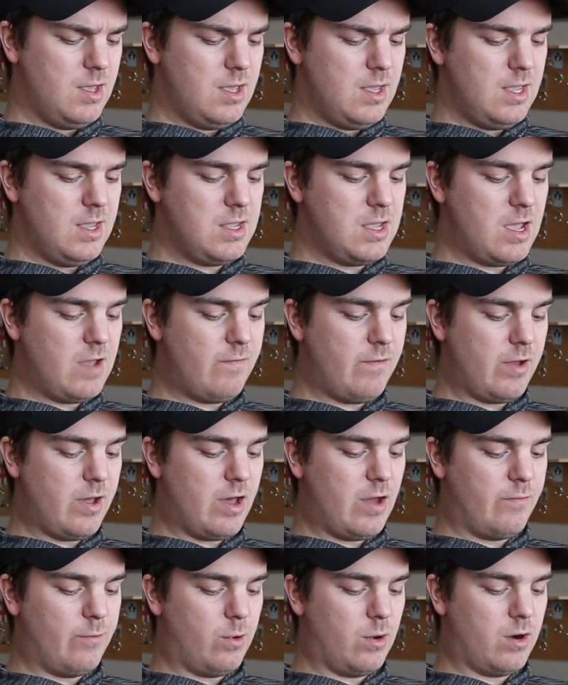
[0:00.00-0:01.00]
He gave
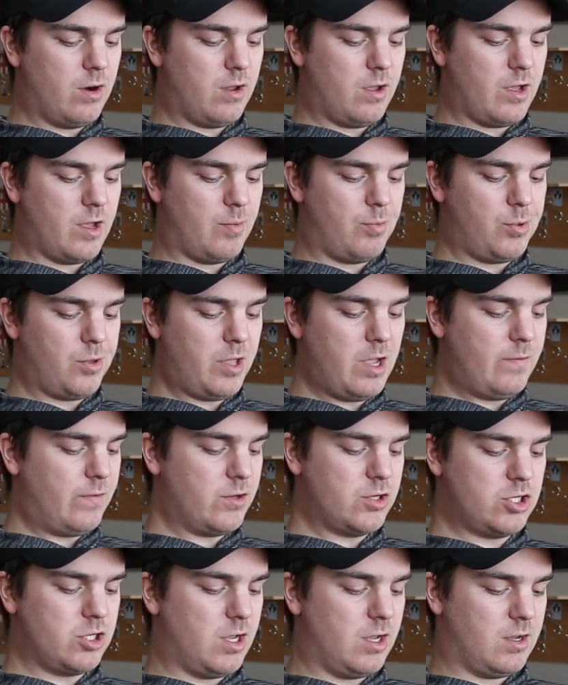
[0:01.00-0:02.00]
Edward a playful
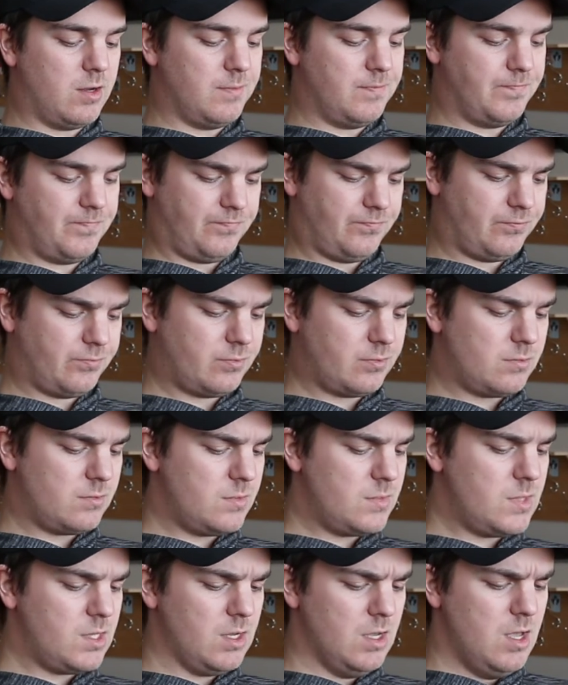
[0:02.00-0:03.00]
shake.
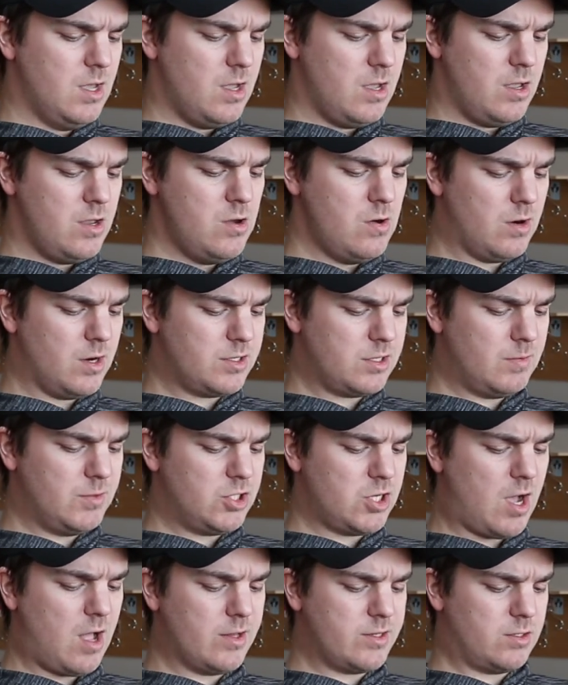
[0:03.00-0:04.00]
"You are some
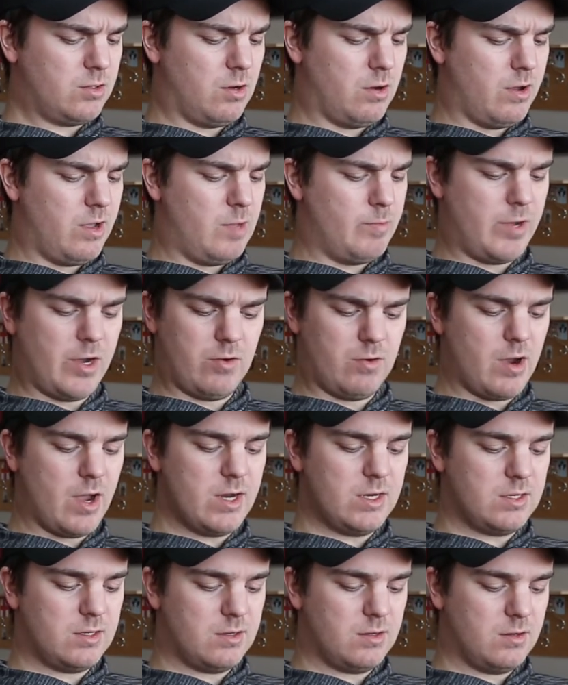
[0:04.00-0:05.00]
child's toy, am I
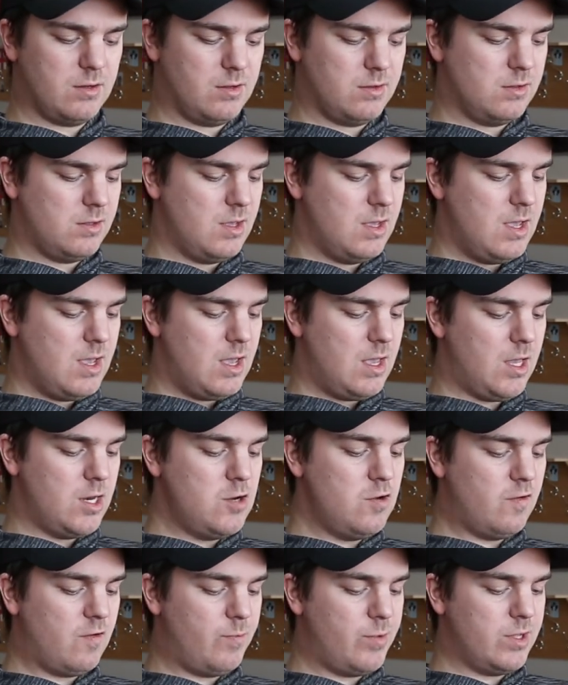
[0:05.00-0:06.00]
right? And
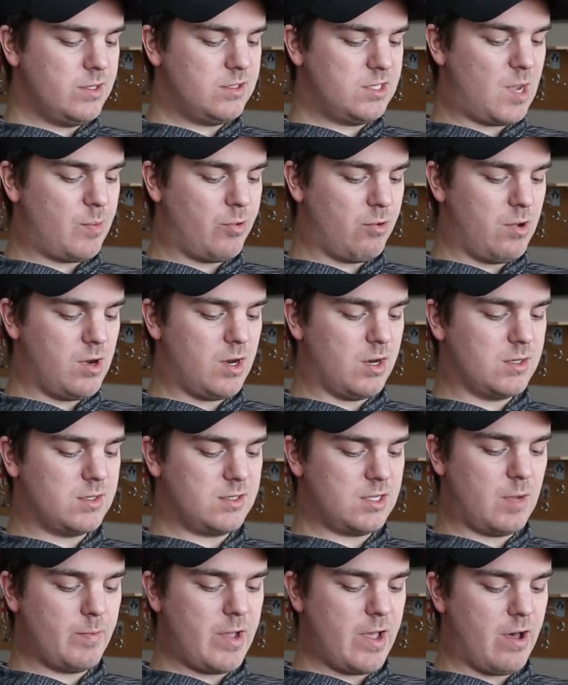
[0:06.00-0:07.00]
you have been separated
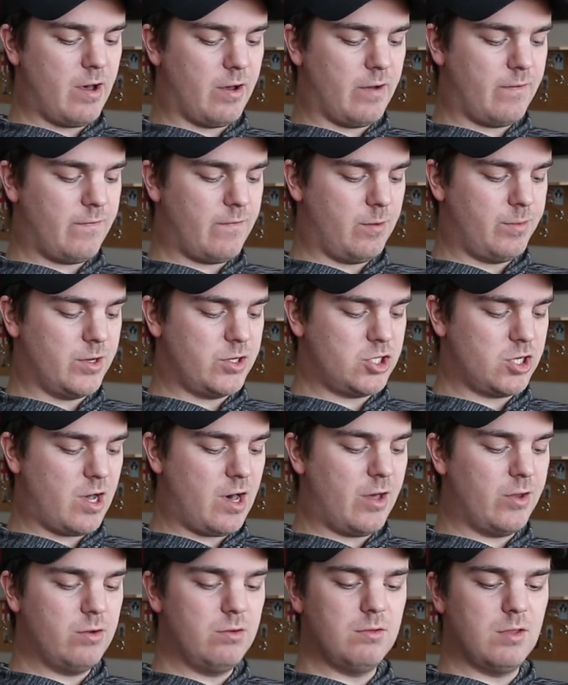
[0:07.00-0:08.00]
somehow from the
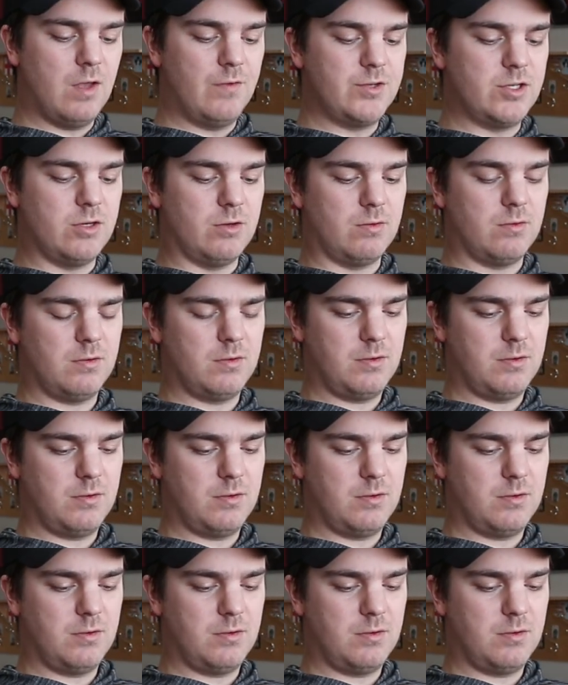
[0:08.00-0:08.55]
child who loves you."